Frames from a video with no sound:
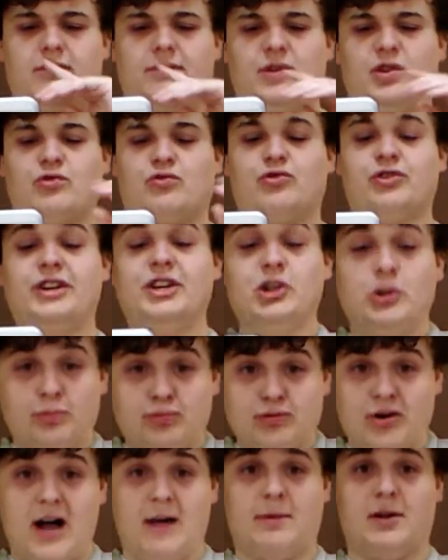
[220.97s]
The real
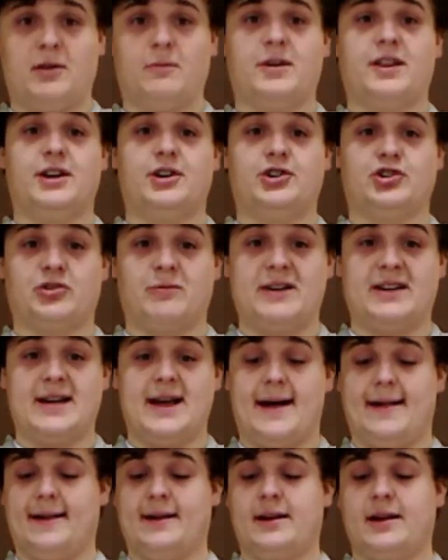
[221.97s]
problem with
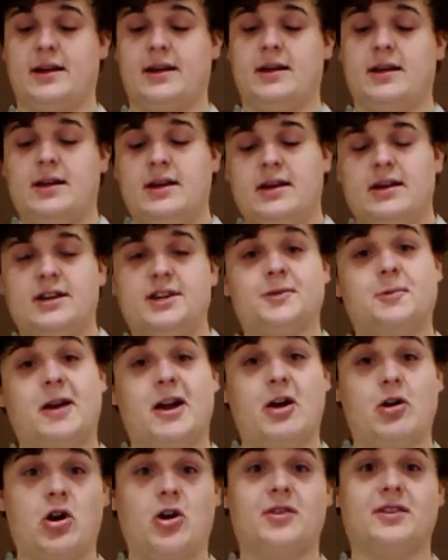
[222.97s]
instrumentality is what
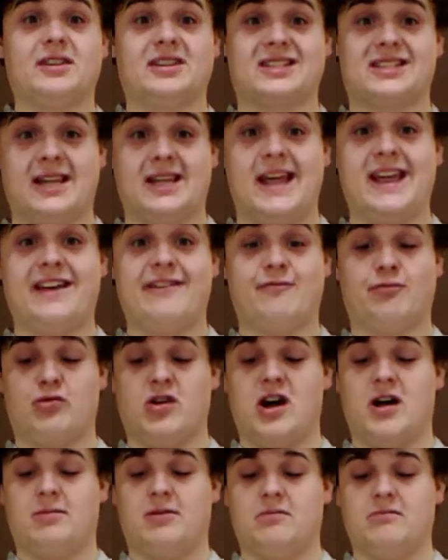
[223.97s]
I'll call the slave
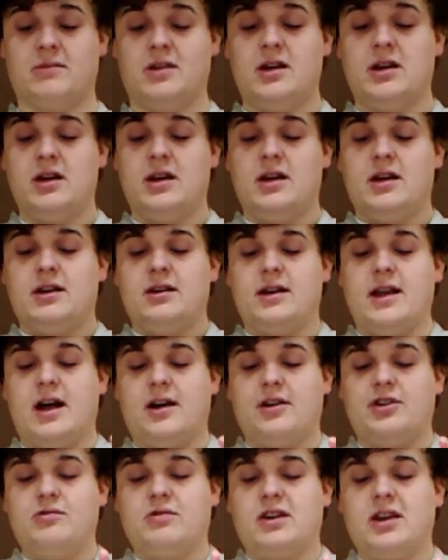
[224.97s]
problem.
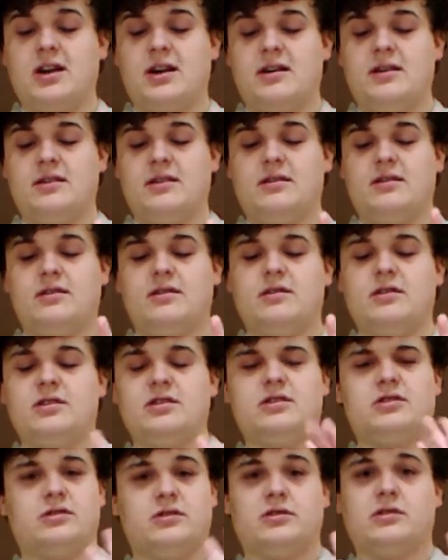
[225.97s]
Now,
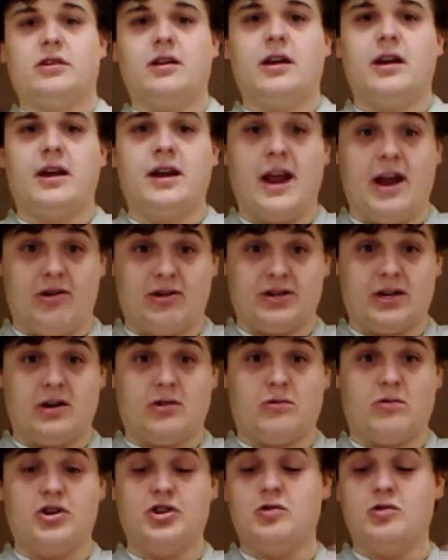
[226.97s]
this is an
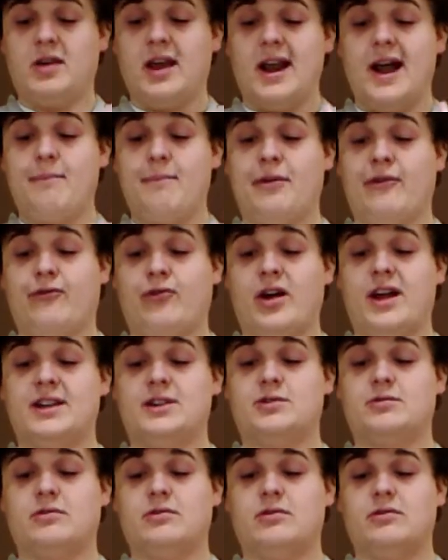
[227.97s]
Aristotle quote, you cannot be
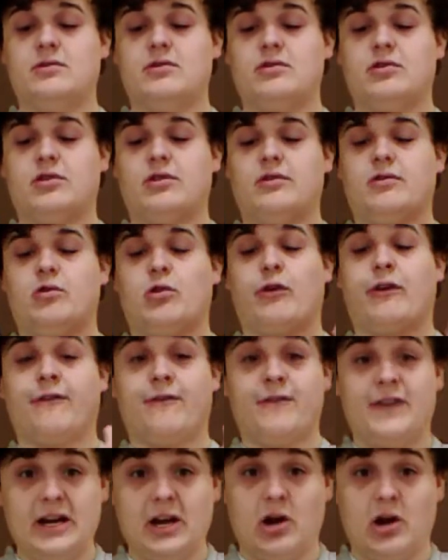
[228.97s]
friends or
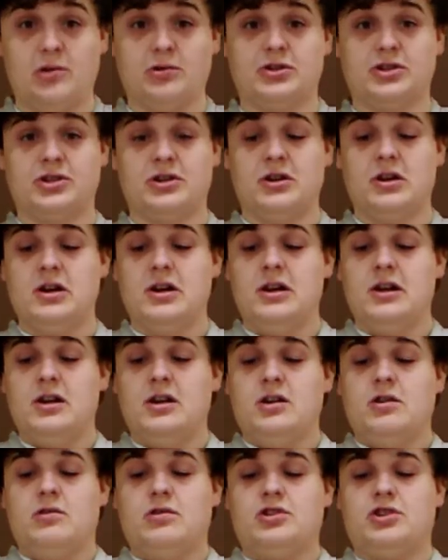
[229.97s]
philos
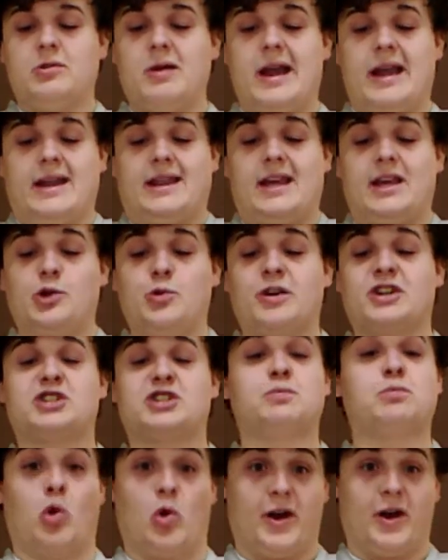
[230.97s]
to anything you
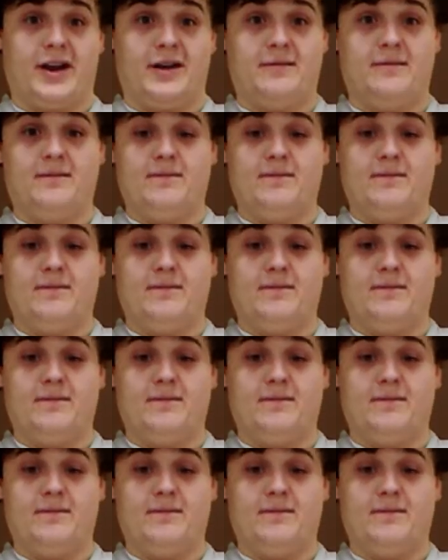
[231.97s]
exploit.